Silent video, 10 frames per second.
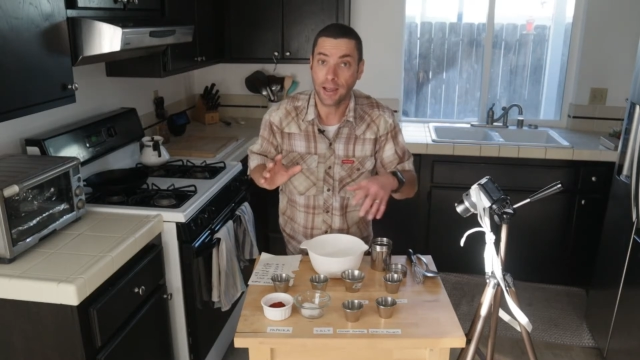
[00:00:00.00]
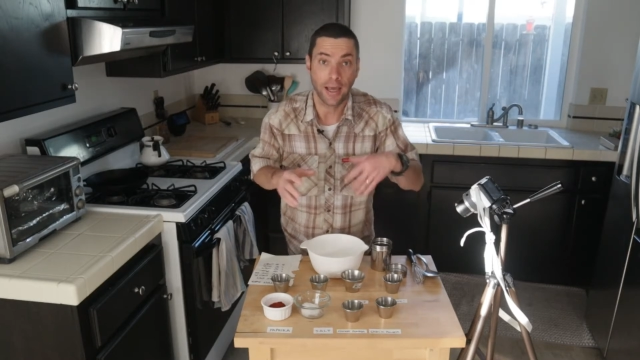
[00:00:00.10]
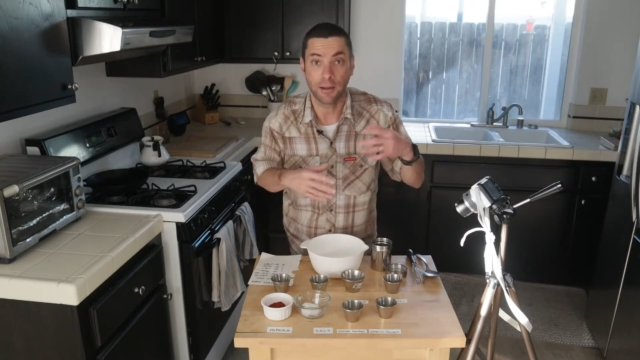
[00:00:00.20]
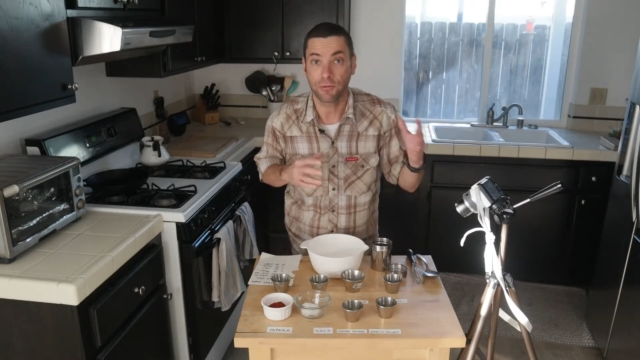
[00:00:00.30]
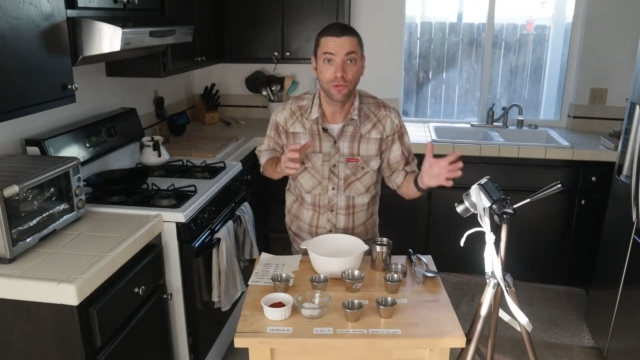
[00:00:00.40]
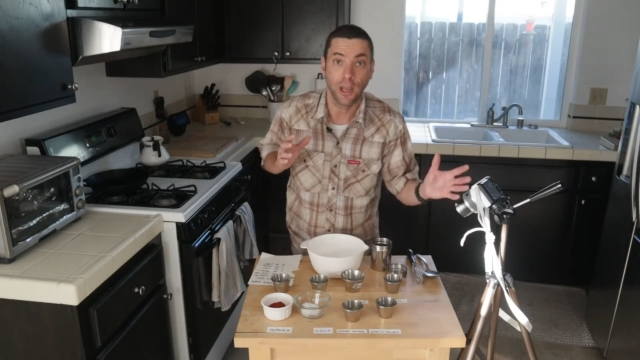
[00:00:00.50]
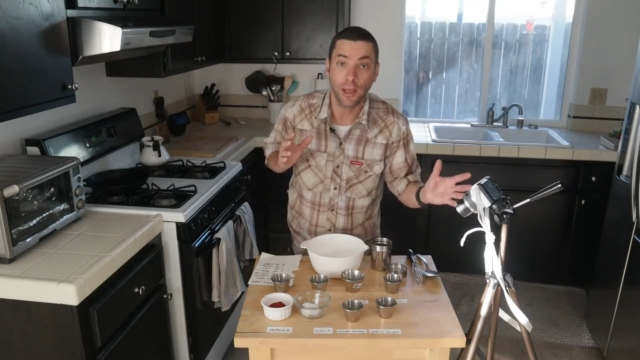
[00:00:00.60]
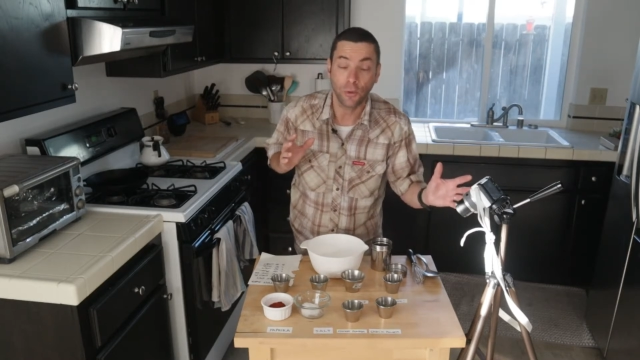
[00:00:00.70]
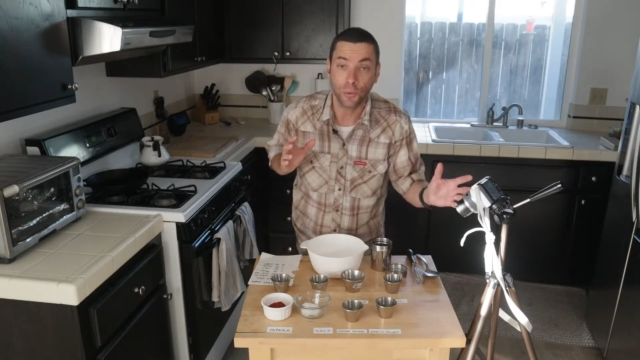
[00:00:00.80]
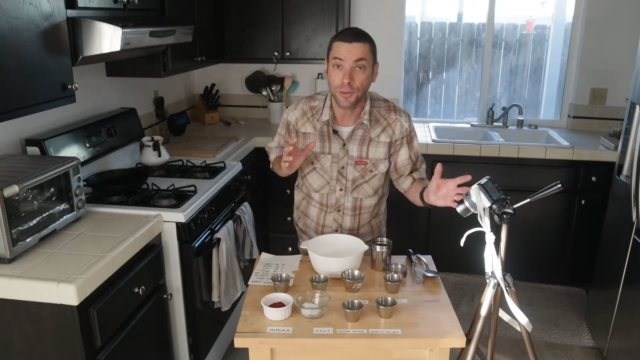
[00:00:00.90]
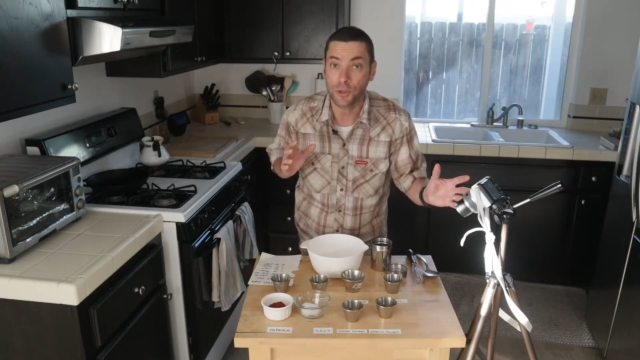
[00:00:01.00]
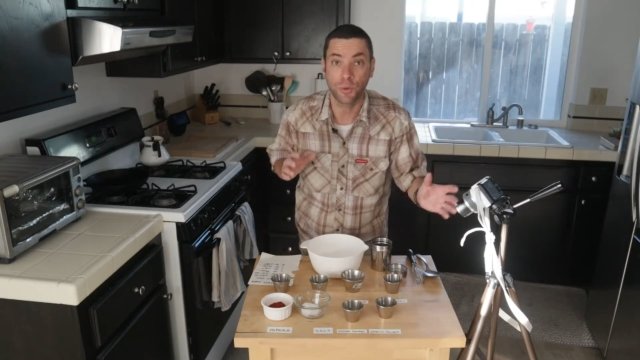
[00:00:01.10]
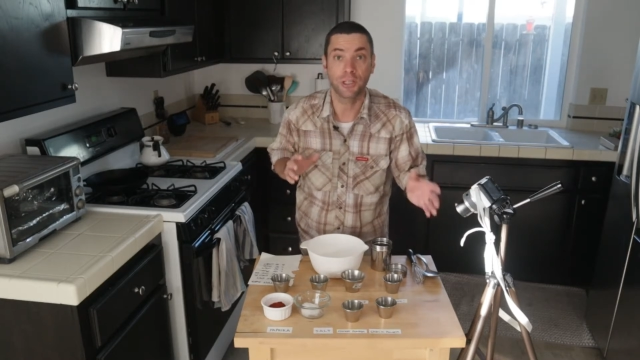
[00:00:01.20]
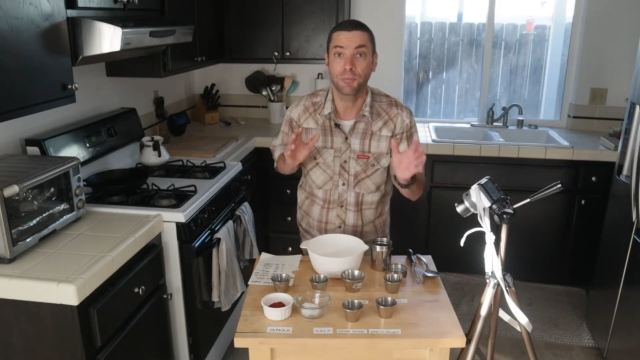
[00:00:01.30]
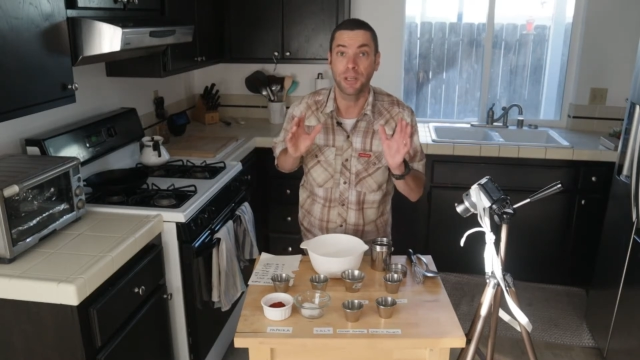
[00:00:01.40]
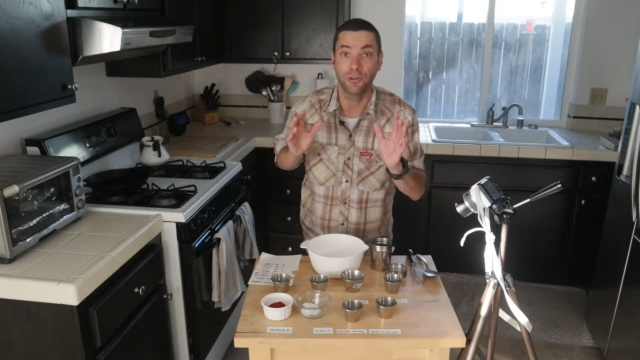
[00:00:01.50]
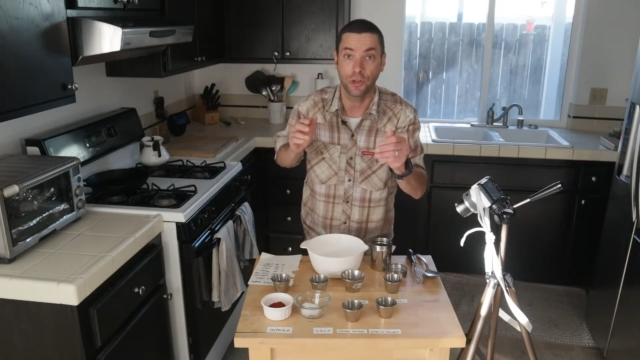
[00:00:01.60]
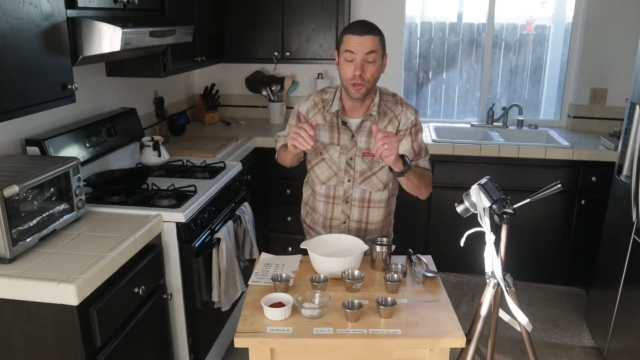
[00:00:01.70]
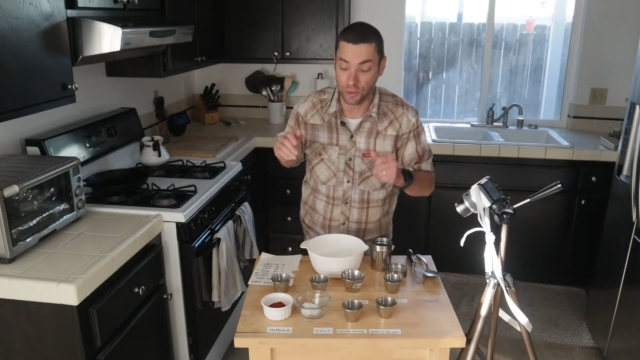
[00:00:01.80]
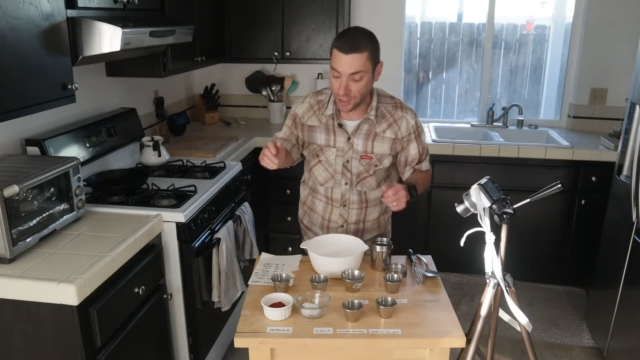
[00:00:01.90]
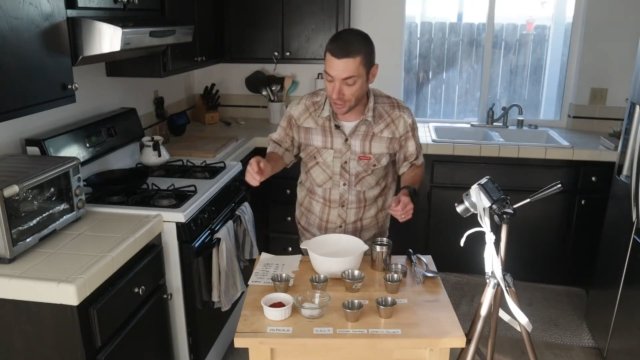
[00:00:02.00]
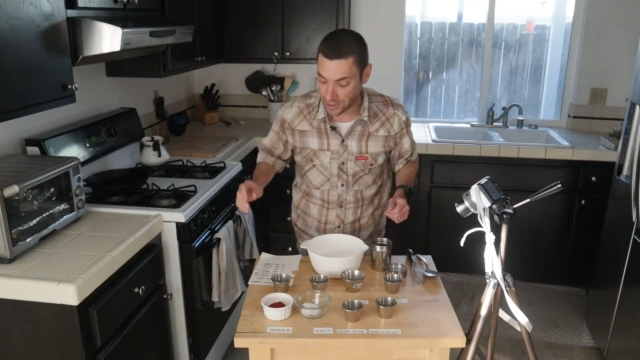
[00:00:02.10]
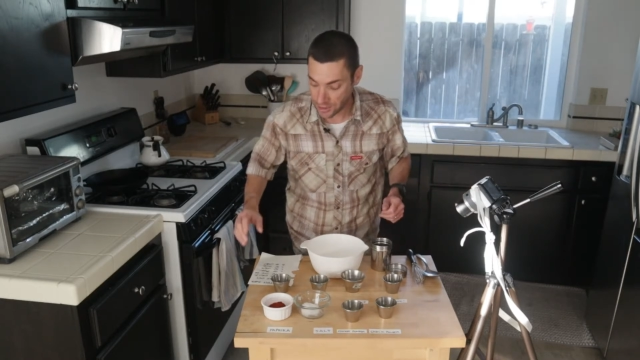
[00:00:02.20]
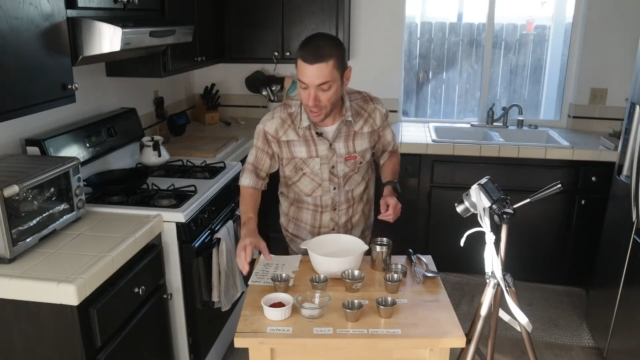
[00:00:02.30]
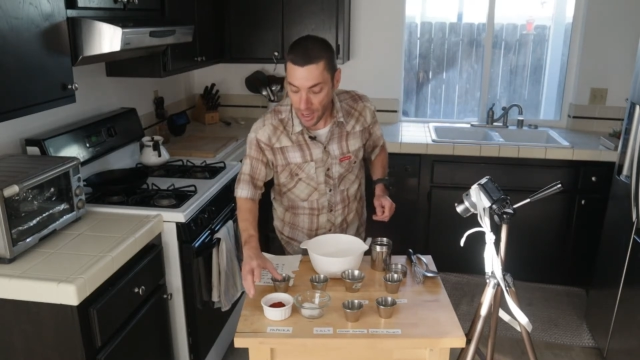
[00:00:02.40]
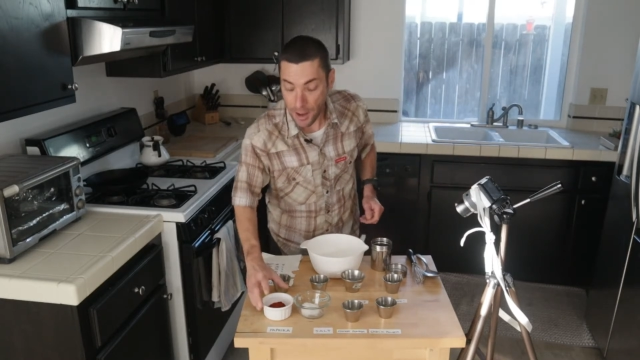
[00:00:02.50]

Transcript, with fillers: kind of tailor this recipe to your taste.